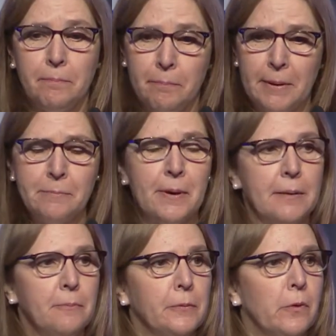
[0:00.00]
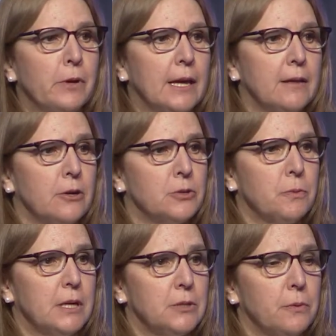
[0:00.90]
bump up when we get our
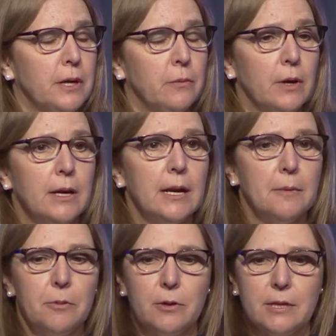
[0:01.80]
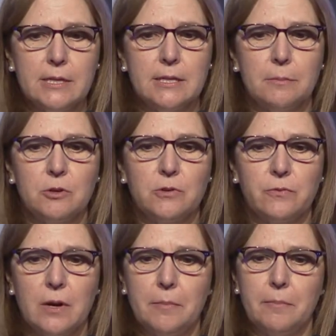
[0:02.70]
2021 number. This number is
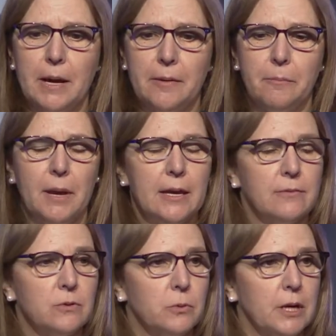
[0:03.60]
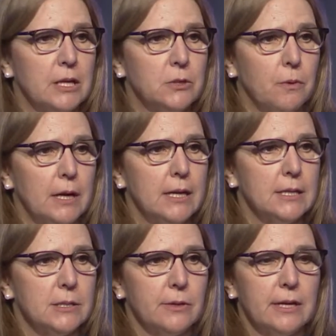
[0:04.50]
from uh, May of 2020.
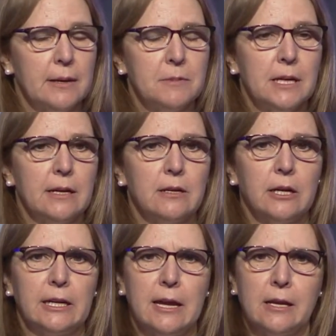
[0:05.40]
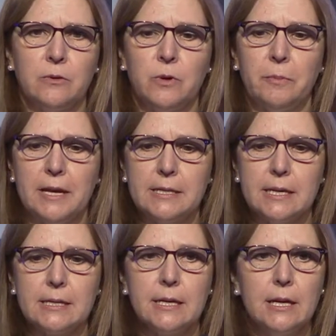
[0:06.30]
It's only updated on an annual
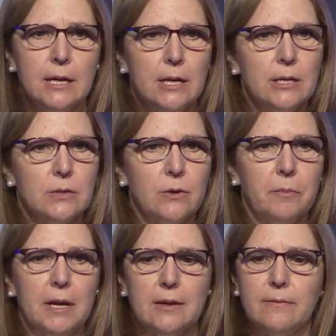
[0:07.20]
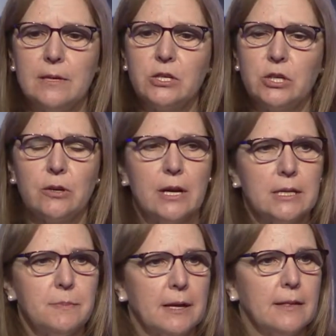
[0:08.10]
basis. So in May of this year, I
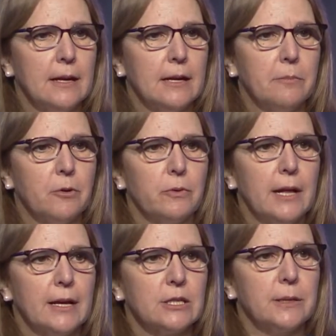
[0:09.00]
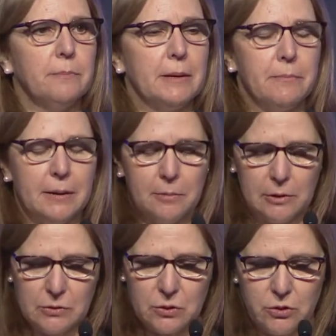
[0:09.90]
expect that number will actually bump up
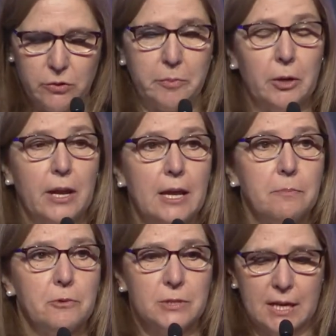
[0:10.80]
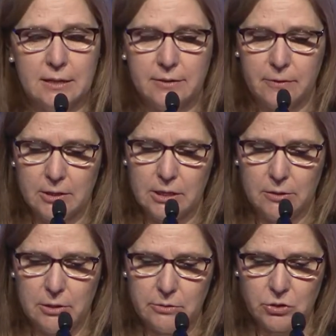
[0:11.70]
closer to about 8% of
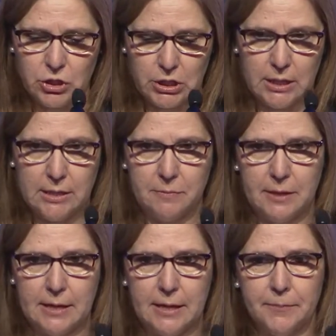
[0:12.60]
Ontario's GDP.